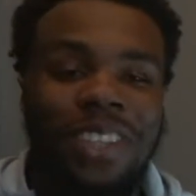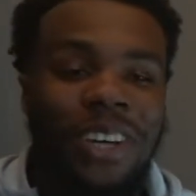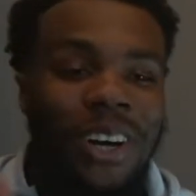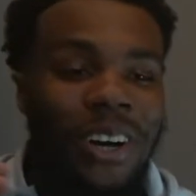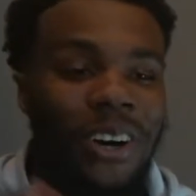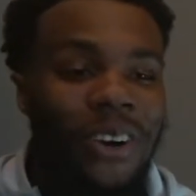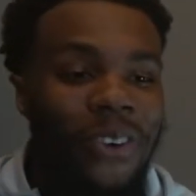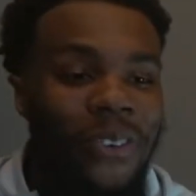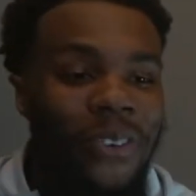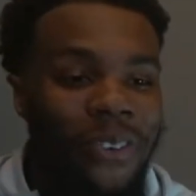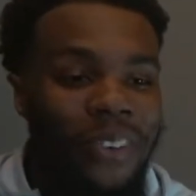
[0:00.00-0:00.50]

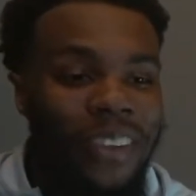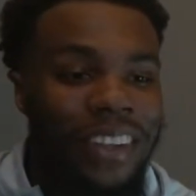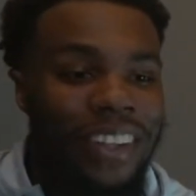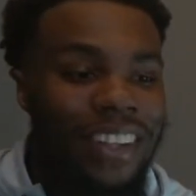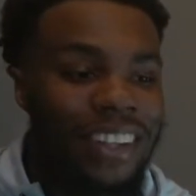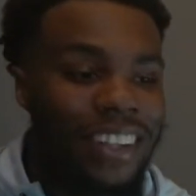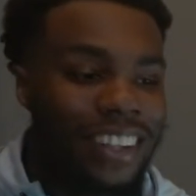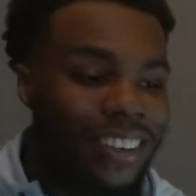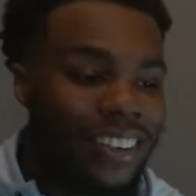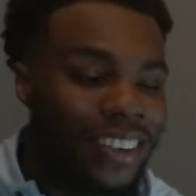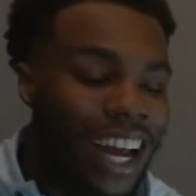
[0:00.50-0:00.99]
Yo,
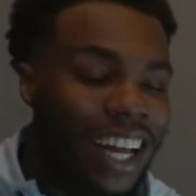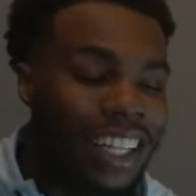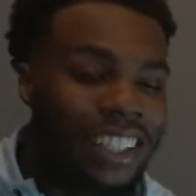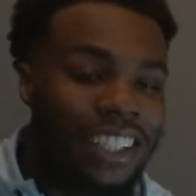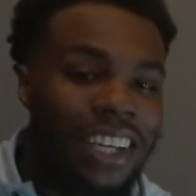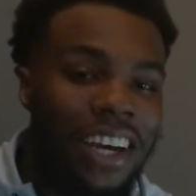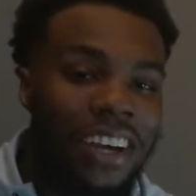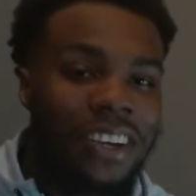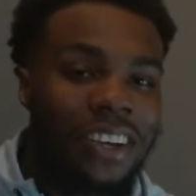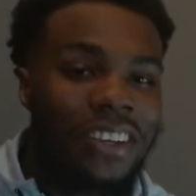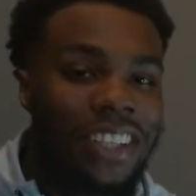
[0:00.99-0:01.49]
when I
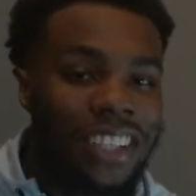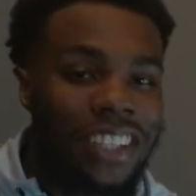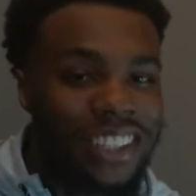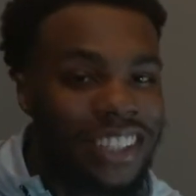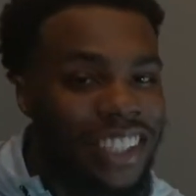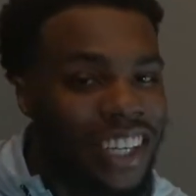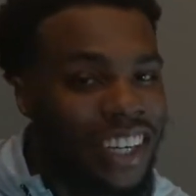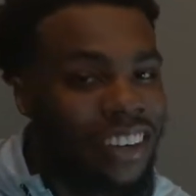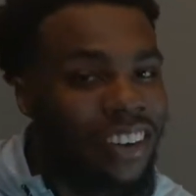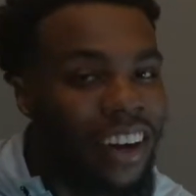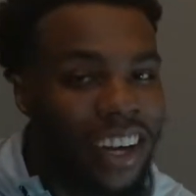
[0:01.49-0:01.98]
tell you
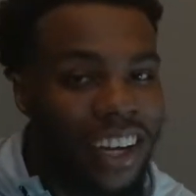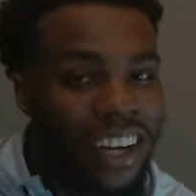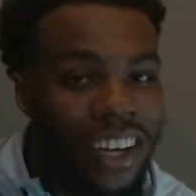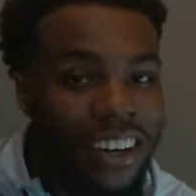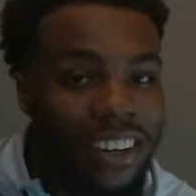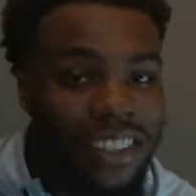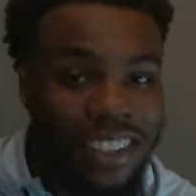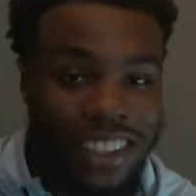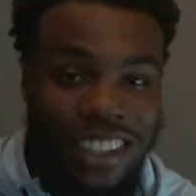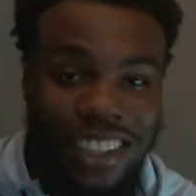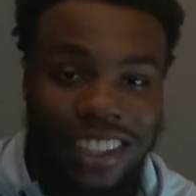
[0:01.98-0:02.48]
this thing right
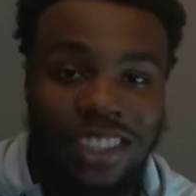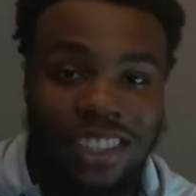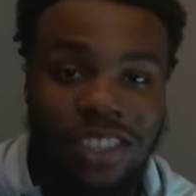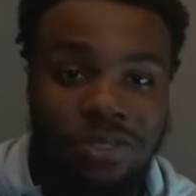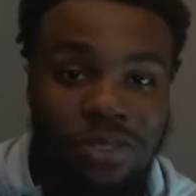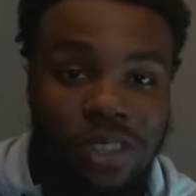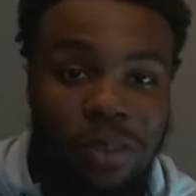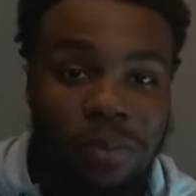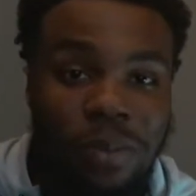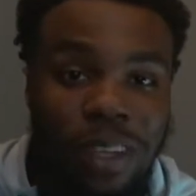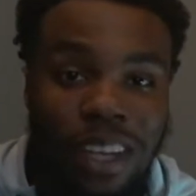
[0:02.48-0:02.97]
here is
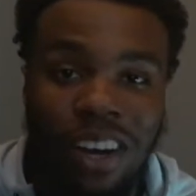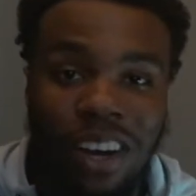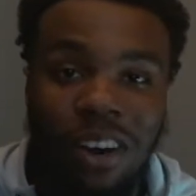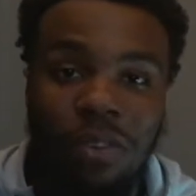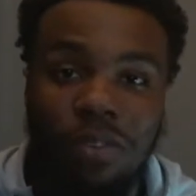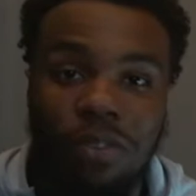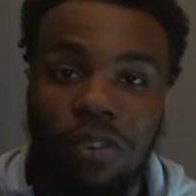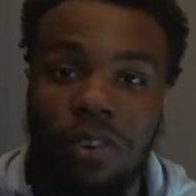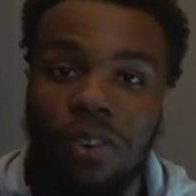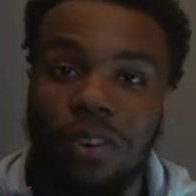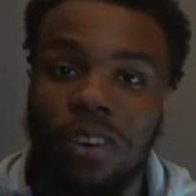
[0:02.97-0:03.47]
extremely
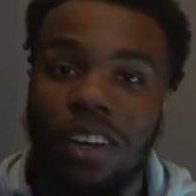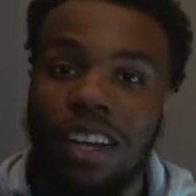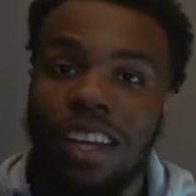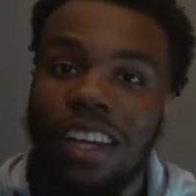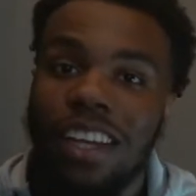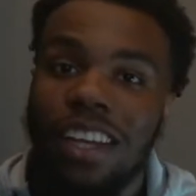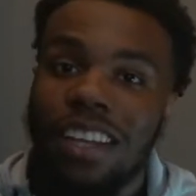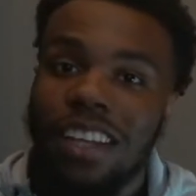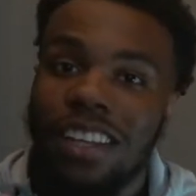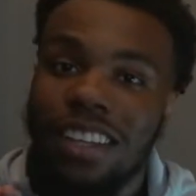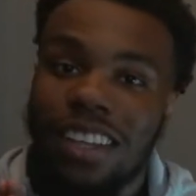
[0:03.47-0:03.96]
helpful,
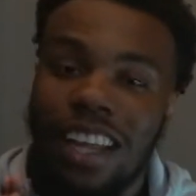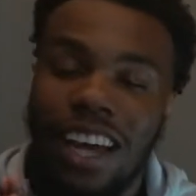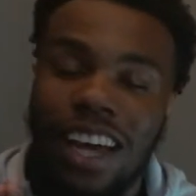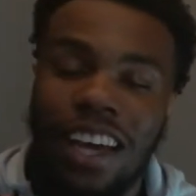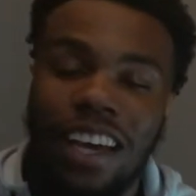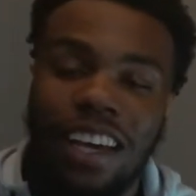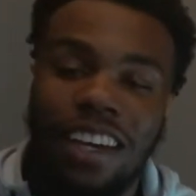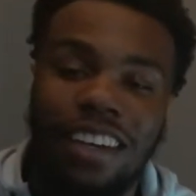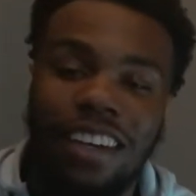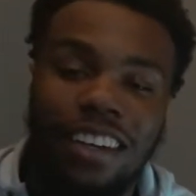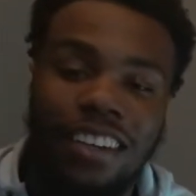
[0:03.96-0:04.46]

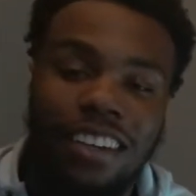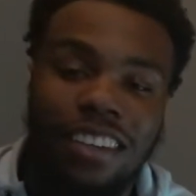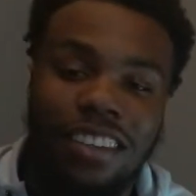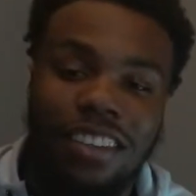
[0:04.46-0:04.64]
like,